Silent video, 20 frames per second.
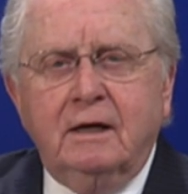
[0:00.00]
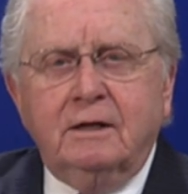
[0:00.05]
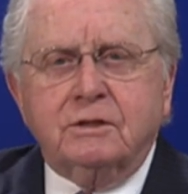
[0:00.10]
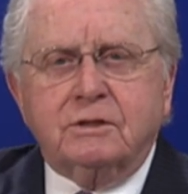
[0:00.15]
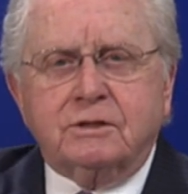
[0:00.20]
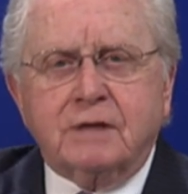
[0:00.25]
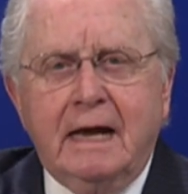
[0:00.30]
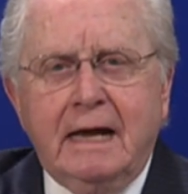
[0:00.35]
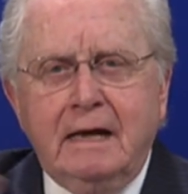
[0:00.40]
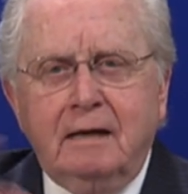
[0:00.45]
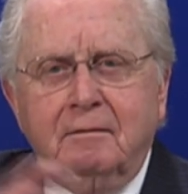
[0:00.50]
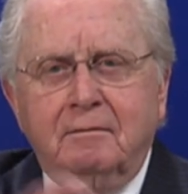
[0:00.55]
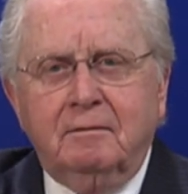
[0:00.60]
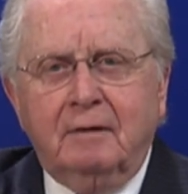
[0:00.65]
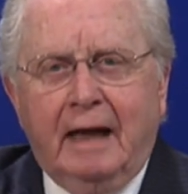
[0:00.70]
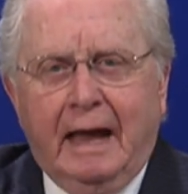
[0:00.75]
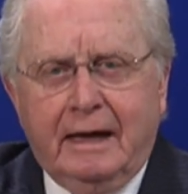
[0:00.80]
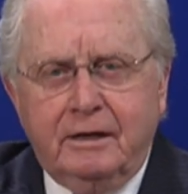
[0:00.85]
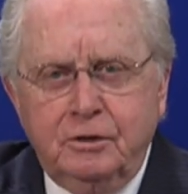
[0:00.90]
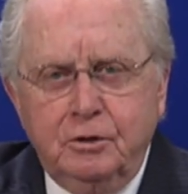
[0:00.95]

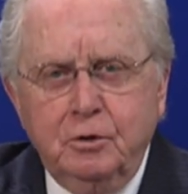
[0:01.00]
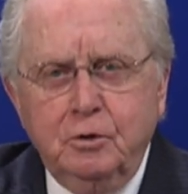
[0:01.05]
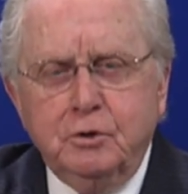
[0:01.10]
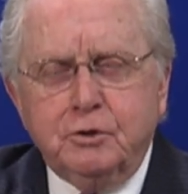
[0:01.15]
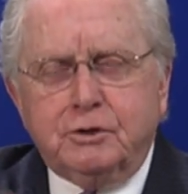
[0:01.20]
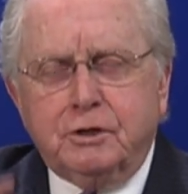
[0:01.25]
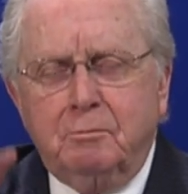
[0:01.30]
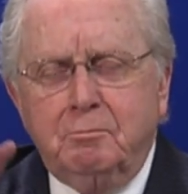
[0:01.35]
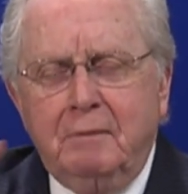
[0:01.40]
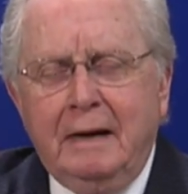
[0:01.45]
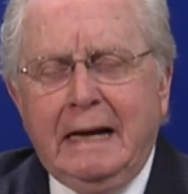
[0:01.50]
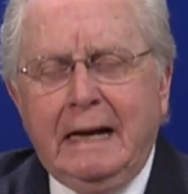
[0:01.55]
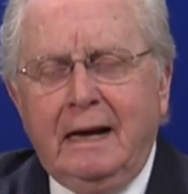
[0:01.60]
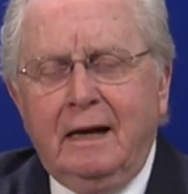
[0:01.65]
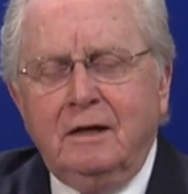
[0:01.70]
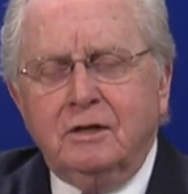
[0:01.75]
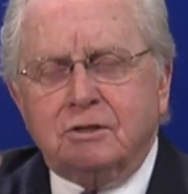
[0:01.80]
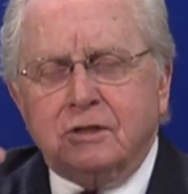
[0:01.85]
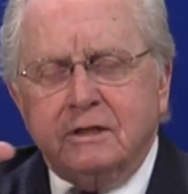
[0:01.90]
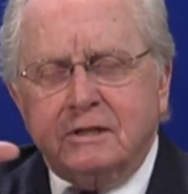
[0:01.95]
Satan used a
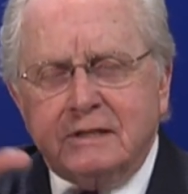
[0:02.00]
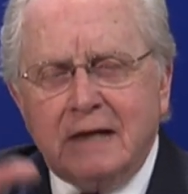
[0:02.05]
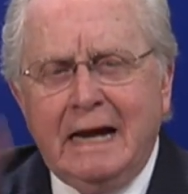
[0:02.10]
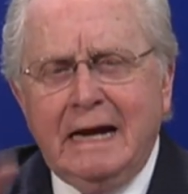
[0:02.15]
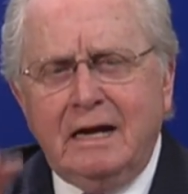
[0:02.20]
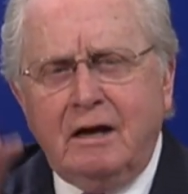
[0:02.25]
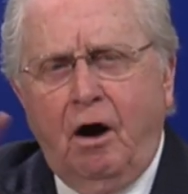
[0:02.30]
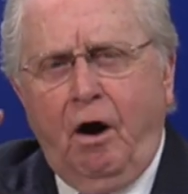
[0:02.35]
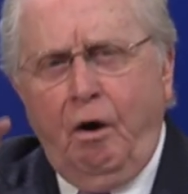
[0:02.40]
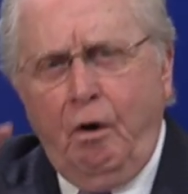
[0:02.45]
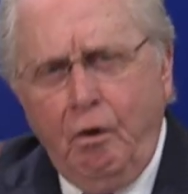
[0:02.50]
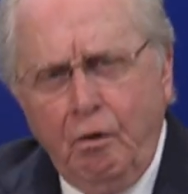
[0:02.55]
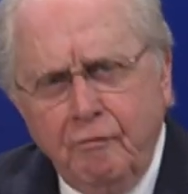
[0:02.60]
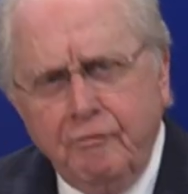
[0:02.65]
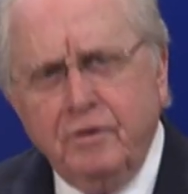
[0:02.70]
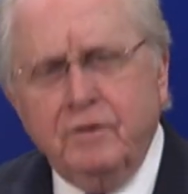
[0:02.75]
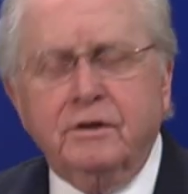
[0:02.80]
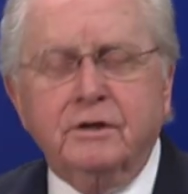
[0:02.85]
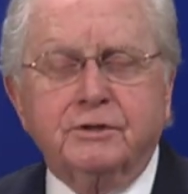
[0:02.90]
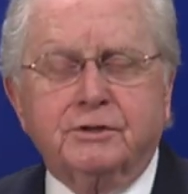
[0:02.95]
man to take
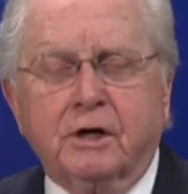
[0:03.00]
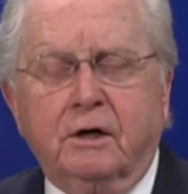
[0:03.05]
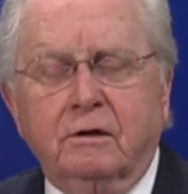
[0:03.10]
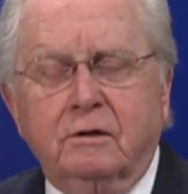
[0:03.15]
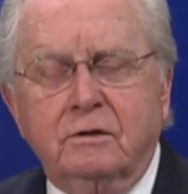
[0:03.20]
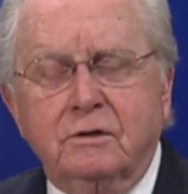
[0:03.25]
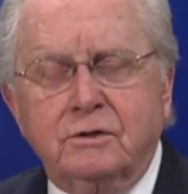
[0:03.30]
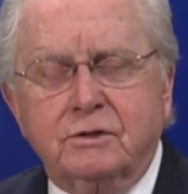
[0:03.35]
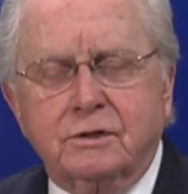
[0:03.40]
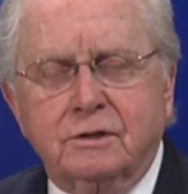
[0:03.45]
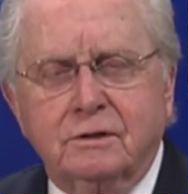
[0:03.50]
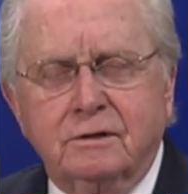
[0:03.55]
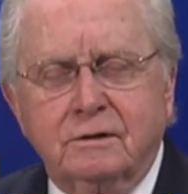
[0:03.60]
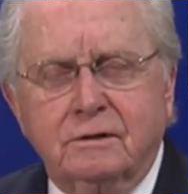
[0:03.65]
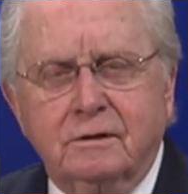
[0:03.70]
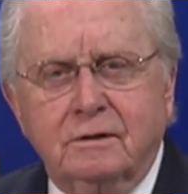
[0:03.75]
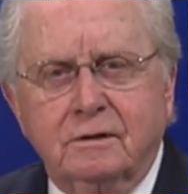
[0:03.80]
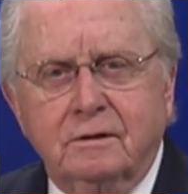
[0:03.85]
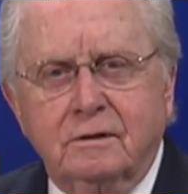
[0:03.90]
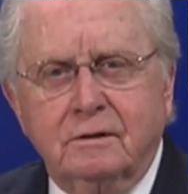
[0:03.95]
over the church.
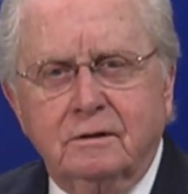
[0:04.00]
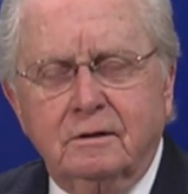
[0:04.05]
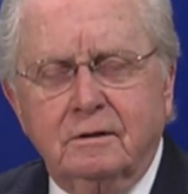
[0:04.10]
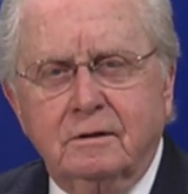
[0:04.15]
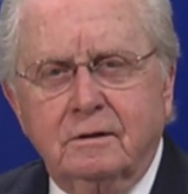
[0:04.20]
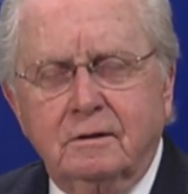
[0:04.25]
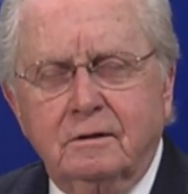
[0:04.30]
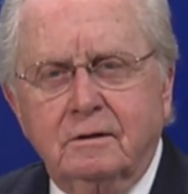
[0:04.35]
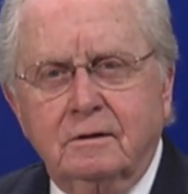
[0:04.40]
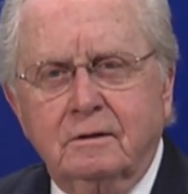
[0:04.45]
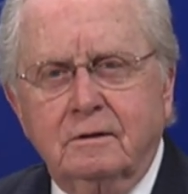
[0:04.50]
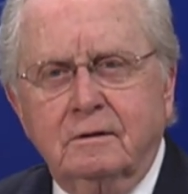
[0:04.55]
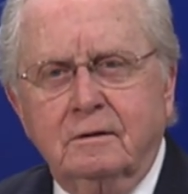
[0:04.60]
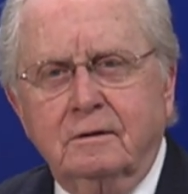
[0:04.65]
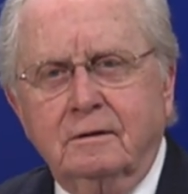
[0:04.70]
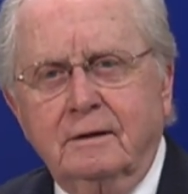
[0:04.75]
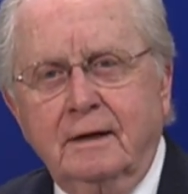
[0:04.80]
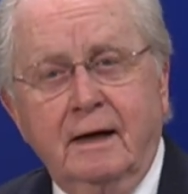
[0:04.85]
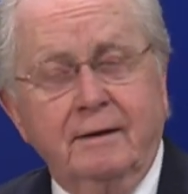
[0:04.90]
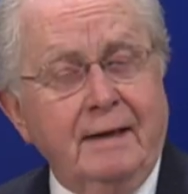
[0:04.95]

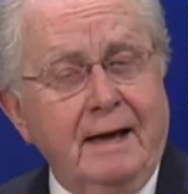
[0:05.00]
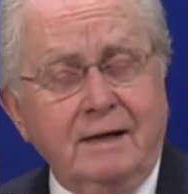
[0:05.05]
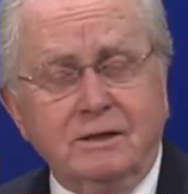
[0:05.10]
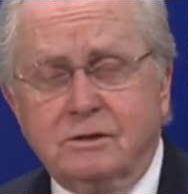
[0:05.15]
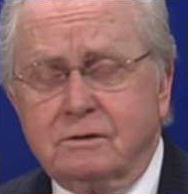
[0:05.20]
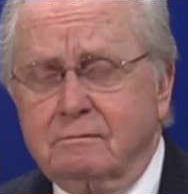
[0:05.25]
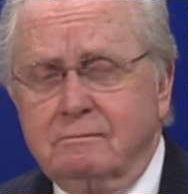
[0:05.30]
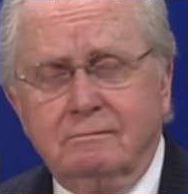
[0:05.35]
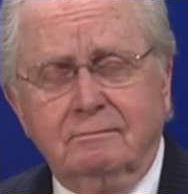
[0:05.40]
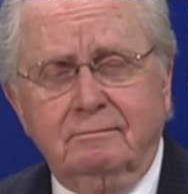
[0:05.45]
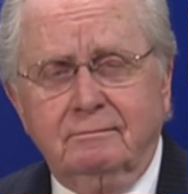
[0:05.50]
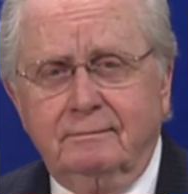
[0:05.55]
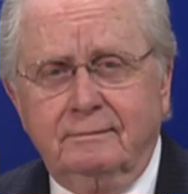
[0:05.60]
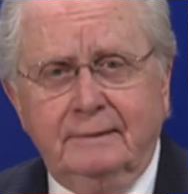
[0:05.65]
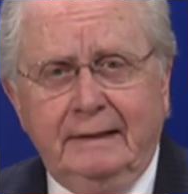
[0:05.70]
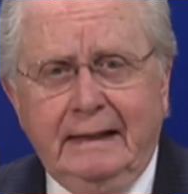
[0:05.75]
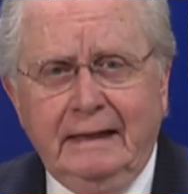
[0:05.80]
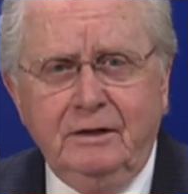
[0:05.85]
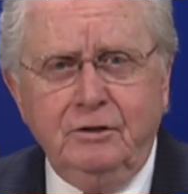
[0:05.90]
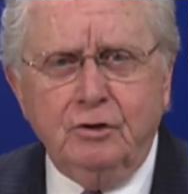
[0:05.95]
Now that's
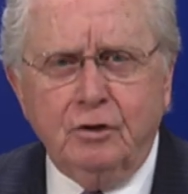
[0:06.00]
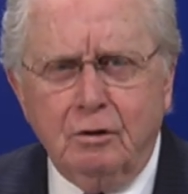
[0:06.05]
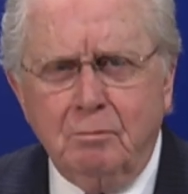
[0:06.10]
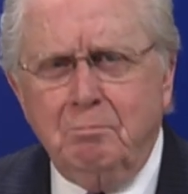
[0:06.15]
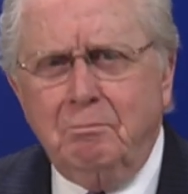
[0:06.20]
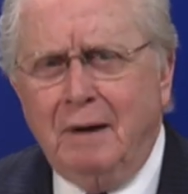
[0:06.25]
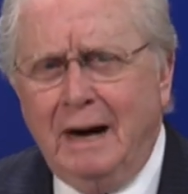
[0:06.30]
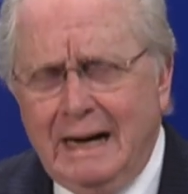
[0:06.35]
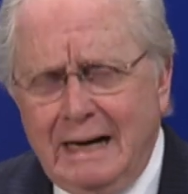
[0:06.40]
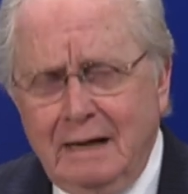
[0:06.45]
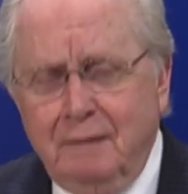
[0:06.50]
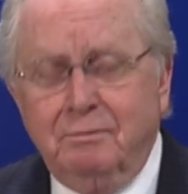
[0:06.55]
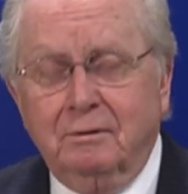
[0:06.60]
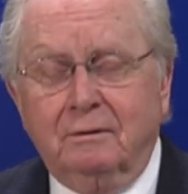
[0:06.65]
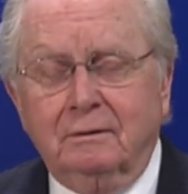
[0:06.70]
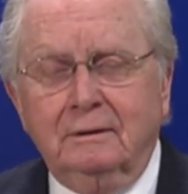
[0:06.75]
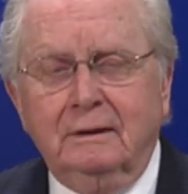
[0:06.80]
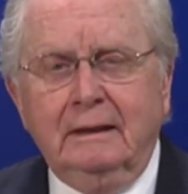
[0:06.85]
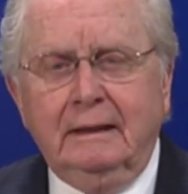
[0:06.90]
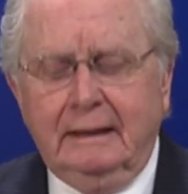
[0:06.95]
in your
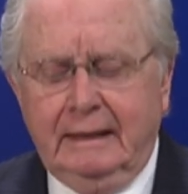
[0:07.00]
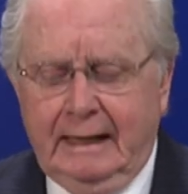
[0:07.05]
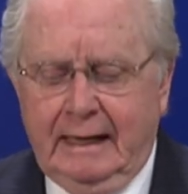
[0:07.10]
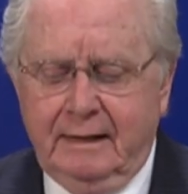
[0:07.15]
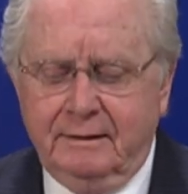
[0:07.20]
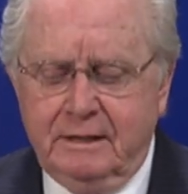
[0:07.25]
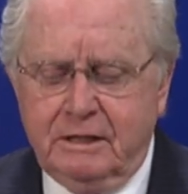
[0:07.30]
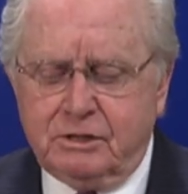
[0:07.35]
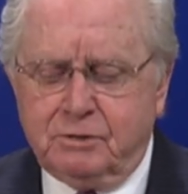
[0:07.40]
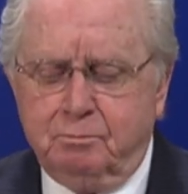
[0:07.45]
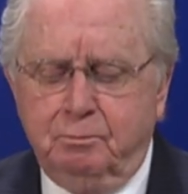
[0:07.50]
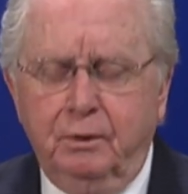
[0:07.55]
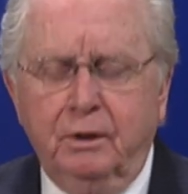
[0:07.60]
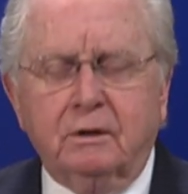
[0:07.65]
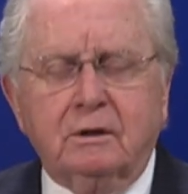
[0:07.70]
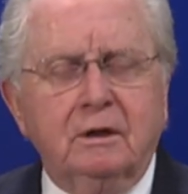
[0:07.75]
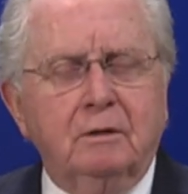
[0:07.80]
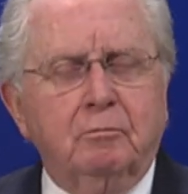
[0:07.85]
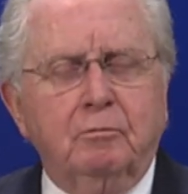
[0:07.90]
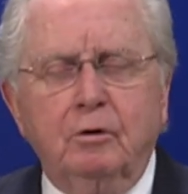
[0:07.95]
Bible, and this
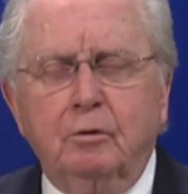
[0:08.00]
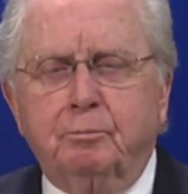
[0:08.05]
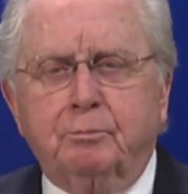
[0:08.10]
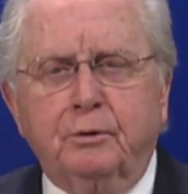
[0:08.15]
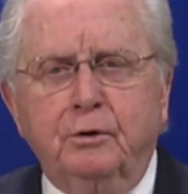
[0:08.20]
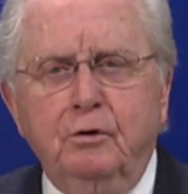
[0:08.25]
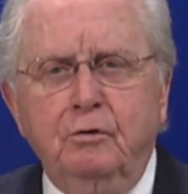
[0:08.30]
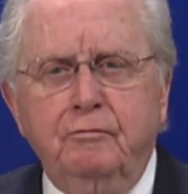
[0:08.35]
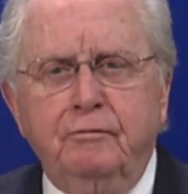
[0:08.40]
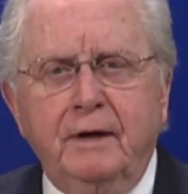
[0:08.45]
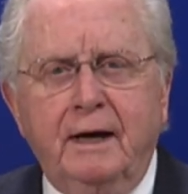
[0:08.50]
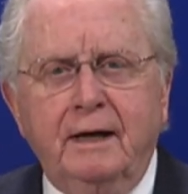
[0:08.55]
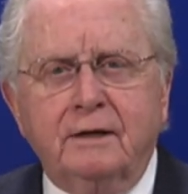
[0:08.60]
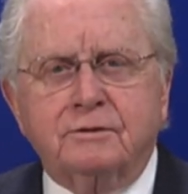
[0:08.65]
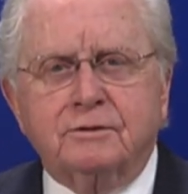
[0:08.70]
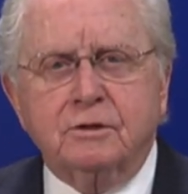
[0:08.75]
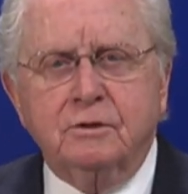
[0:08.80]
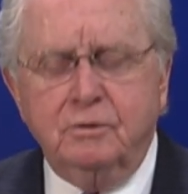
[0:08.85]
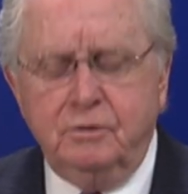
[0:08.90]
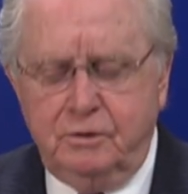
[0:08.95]
booklet will prove that
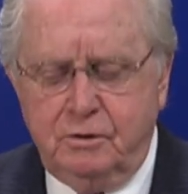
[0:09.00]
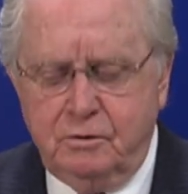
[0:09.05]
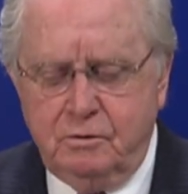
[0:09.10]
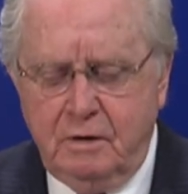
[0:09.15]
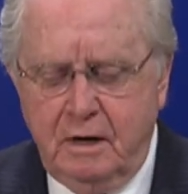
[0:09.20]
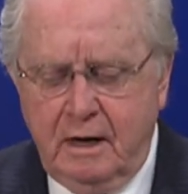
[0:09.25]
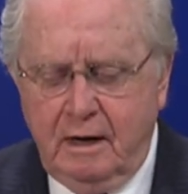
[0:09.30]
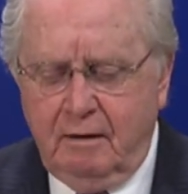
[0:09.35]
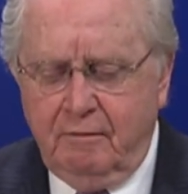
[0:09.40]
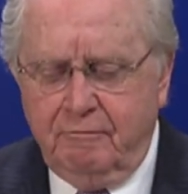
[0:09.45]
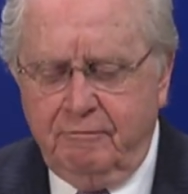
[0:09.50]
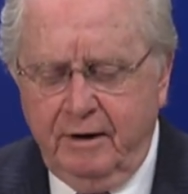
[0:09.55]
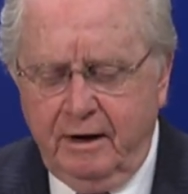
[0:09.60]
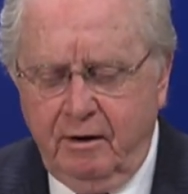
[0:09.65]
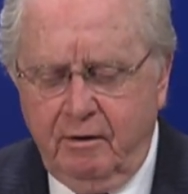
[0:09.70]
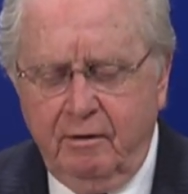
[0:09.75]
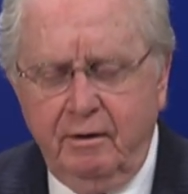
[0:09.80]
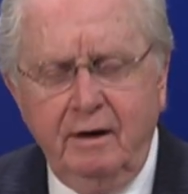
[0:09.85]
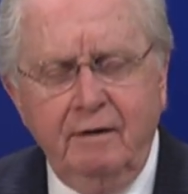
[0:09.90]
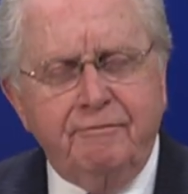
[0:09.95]
to you
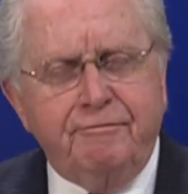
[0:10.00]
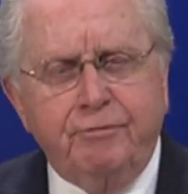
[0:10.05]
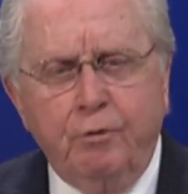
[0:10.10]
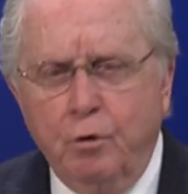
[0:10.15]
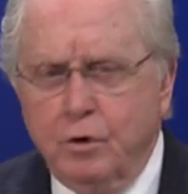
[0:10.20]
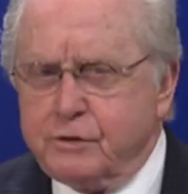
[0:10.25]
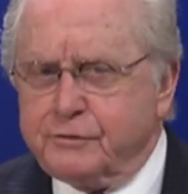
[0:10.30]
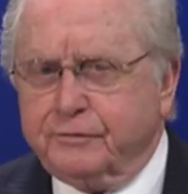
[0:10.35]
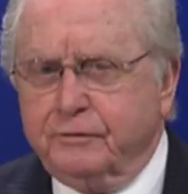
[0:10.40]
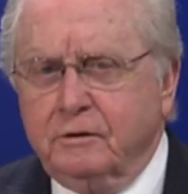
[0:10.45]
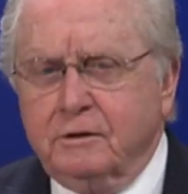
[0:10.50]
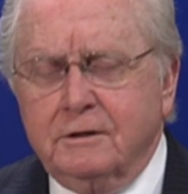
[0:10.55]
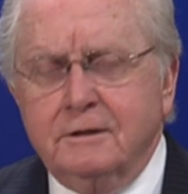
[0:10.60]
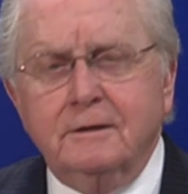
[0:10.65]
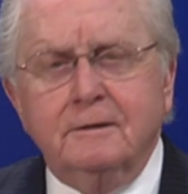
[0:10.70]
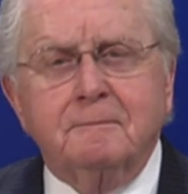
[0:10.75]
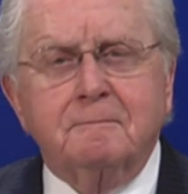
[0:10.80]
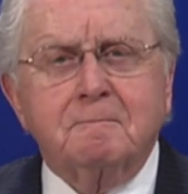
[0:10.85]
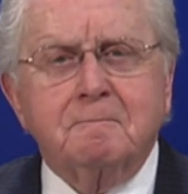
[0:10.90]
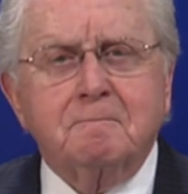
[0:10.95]
very forcefully.